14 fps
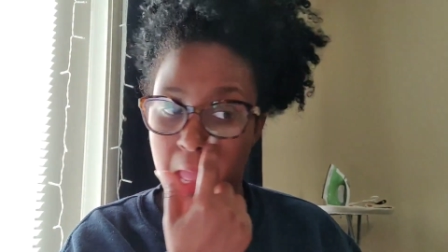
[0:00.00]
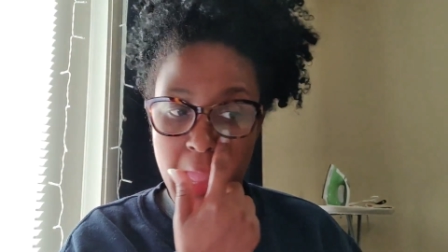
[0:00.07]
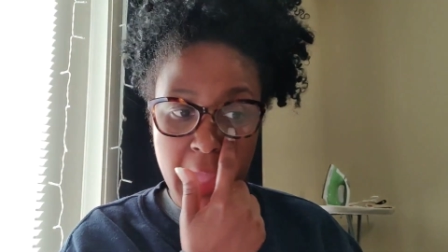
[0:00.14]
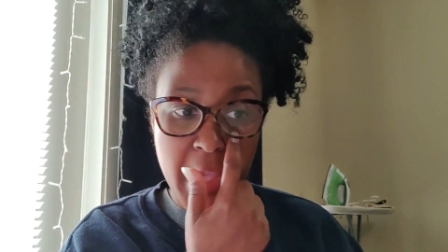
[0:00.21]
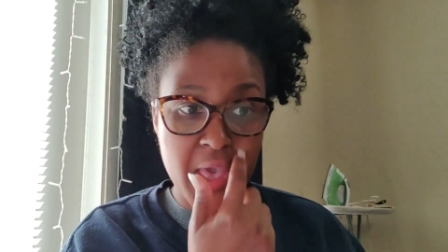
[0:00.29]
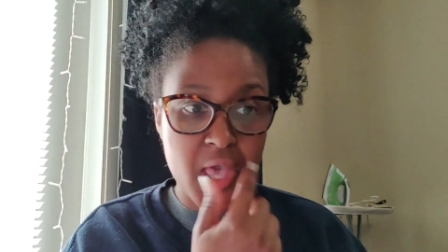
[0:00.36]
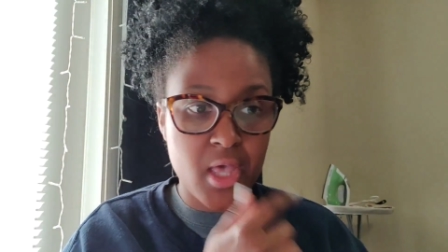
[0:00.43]
I
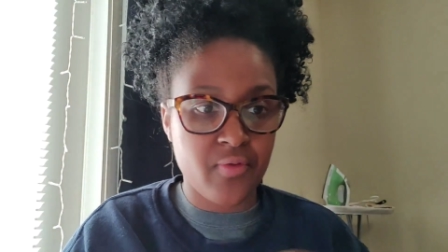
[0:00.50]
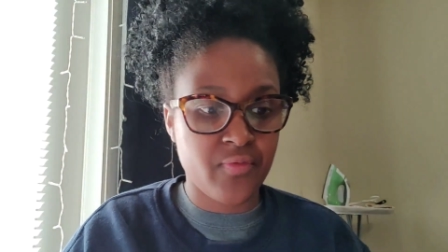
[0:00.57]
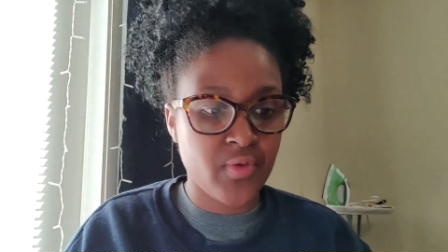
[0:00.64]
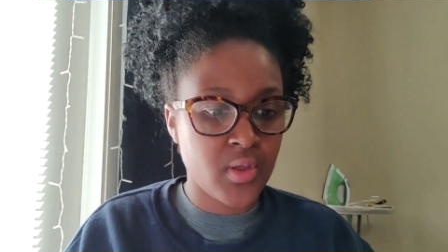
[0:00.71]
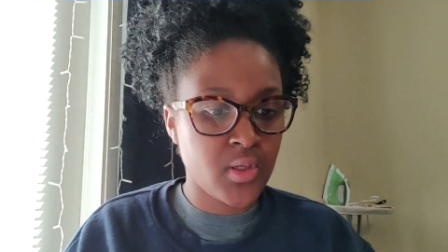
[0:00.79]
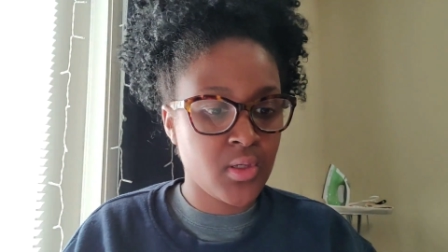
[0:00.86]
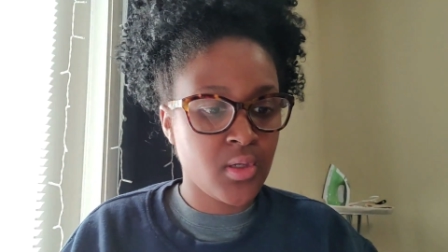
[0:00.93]

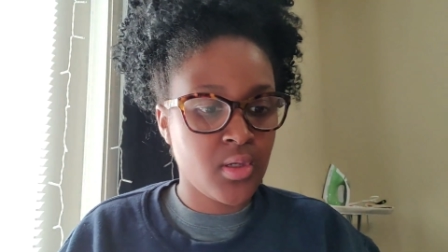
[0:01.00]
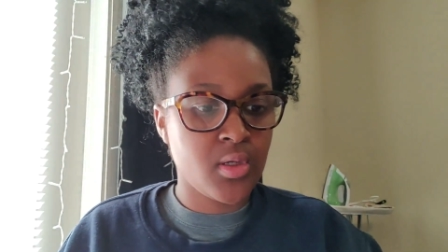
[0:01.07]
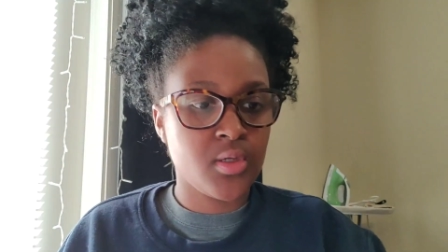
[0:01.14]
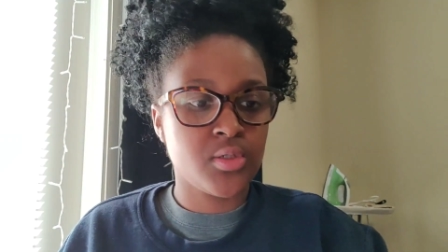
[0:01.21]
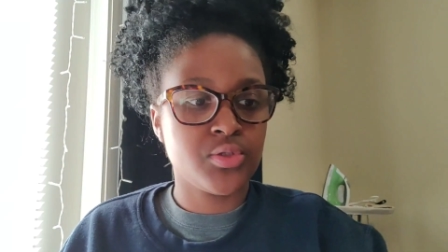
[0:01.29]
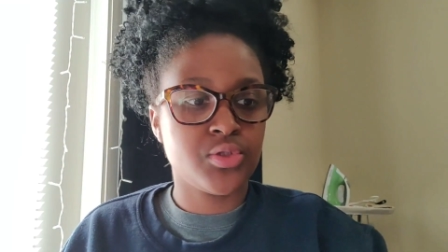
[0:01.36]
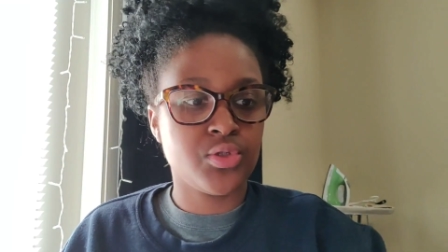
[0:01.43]
have
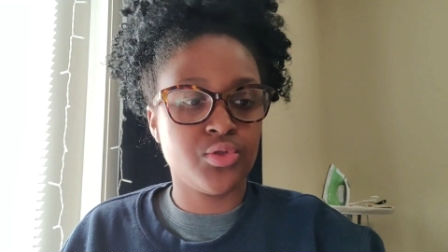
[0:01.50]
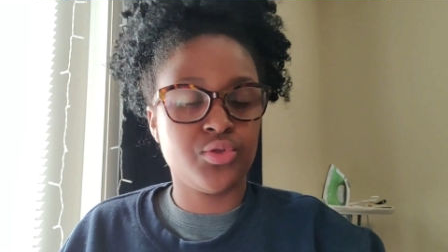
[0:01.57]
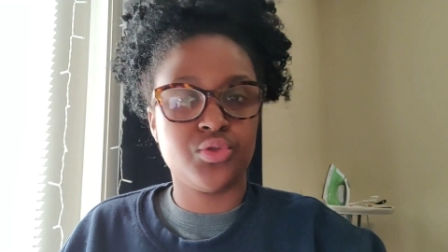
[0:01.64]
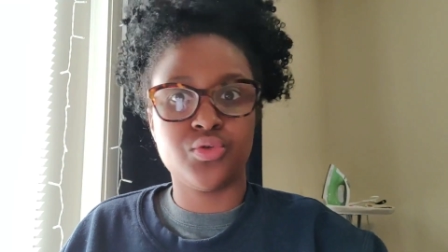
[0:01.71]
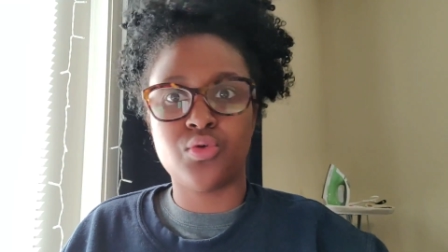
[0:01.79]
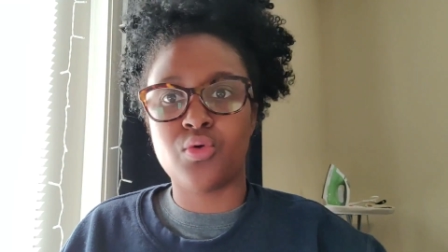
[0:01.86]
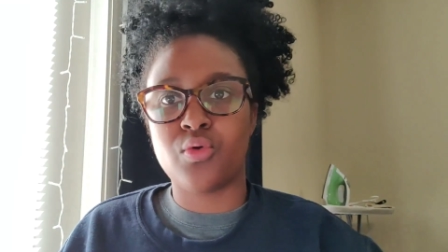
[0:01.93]
to
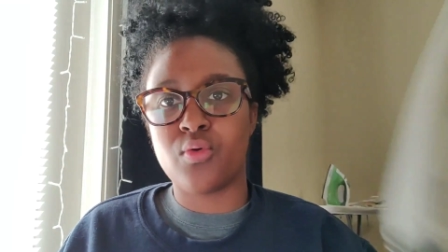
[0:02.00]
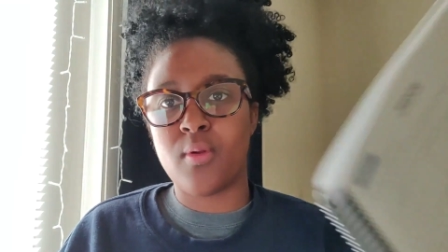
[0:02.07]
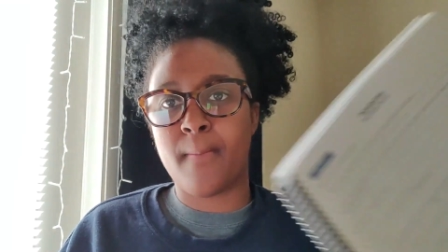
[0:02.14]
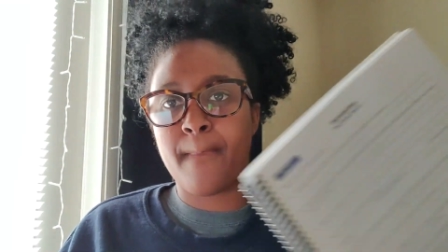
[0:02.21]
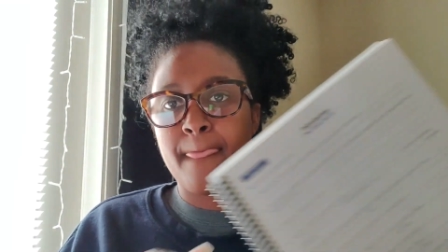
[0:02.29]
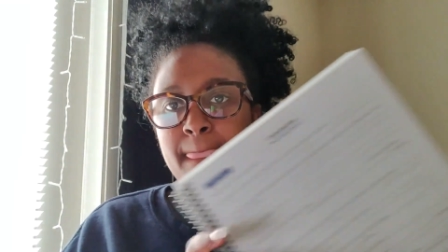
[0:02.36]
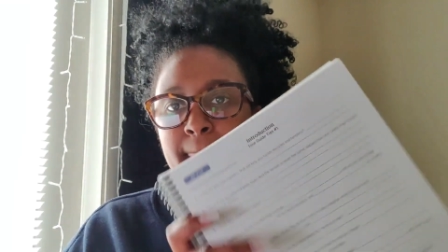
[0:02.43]

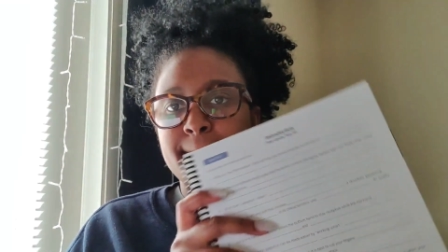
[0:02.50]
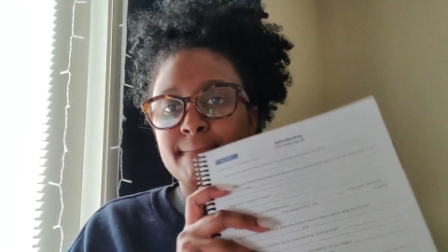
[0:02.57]
do